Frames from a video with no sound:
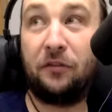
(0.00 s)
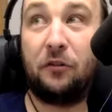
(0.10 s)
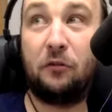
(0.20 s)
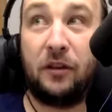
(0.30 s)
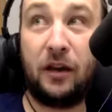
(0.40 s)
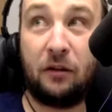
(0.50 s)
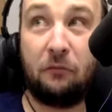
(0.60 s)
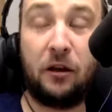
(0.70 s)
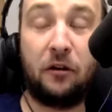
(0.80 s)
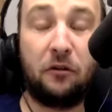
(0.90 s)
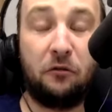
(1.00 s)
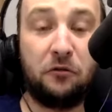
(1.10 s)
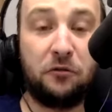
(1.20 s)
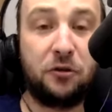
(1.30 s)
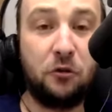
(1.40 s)
So we kind of went on a
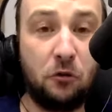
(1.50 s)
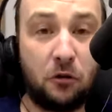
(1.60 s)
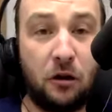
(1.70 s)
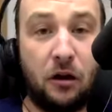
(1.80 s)
little tour